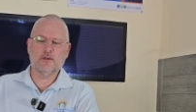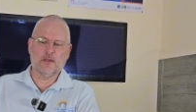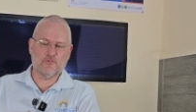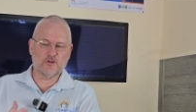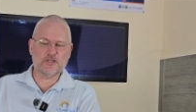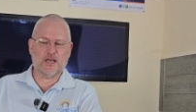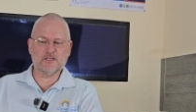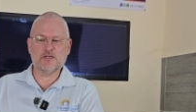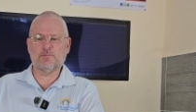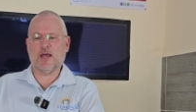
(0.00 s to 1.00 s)
if you
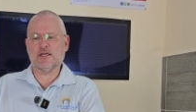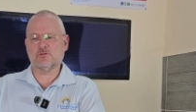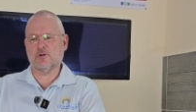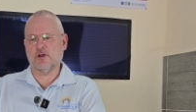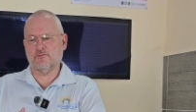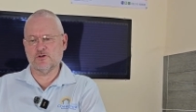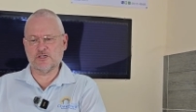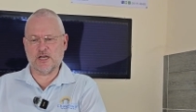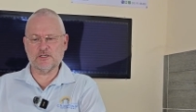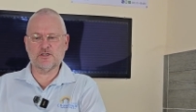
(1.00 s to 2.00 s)
change the password, if you
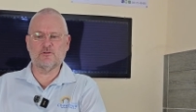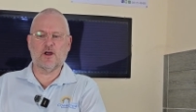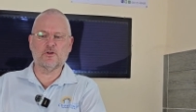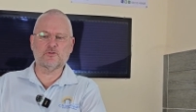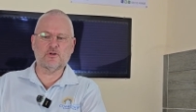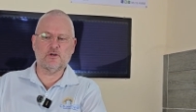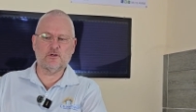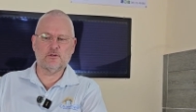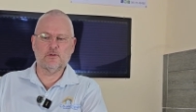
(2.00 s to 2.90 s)
change the router,